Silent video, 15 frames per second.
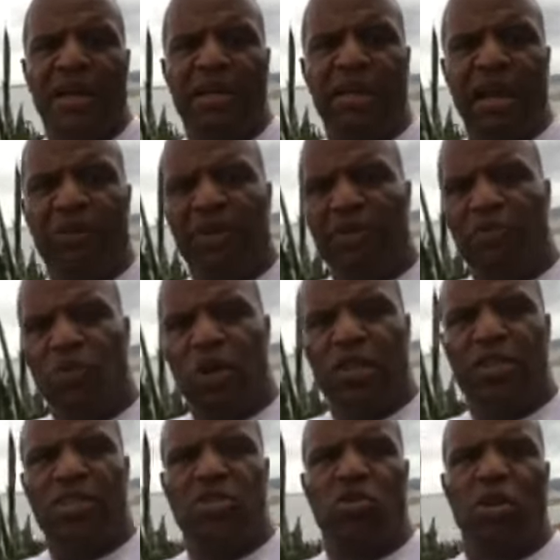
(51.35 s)
Never avoid
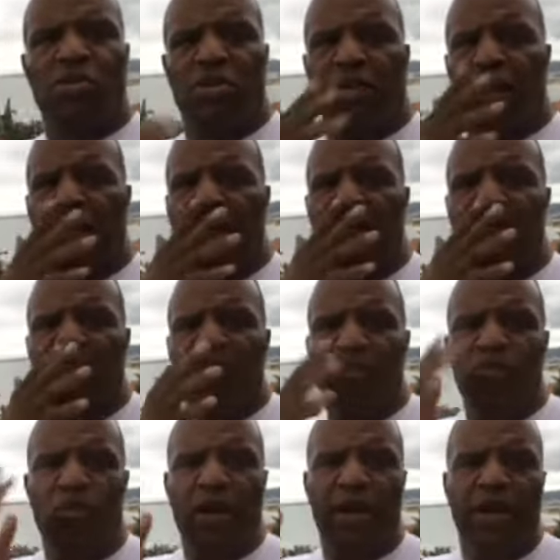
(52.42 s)
the storms in your life. Never
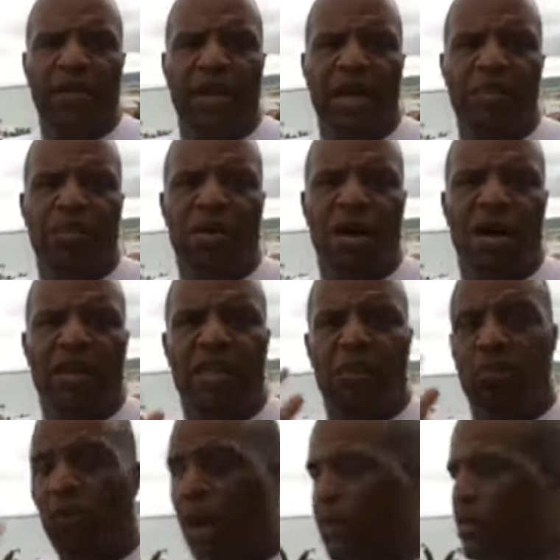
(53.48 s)
avoid, hey, Mark, the
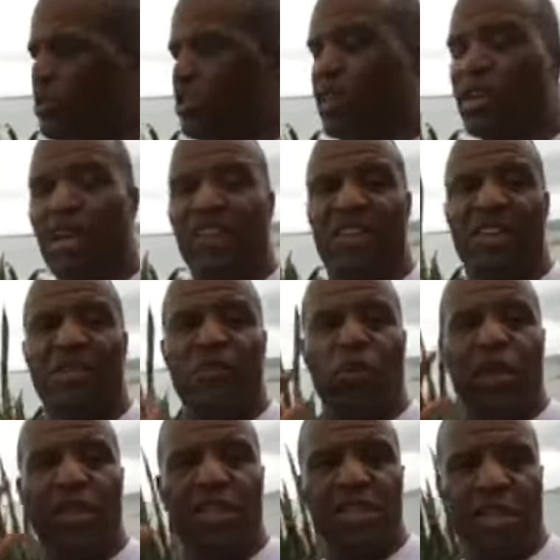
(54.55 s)
problems in your life. Never
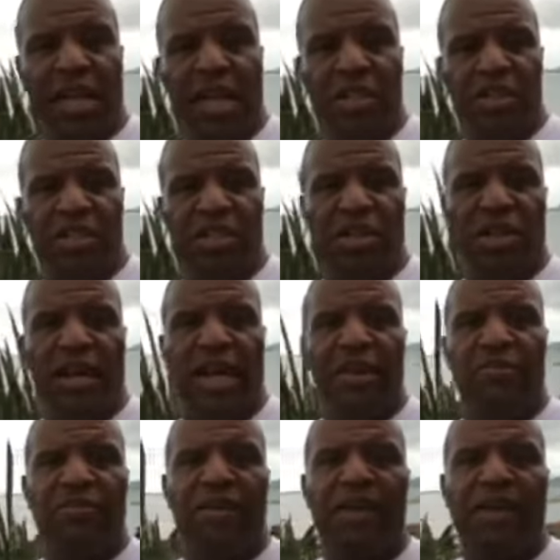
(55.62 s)
avoid the changes in your life.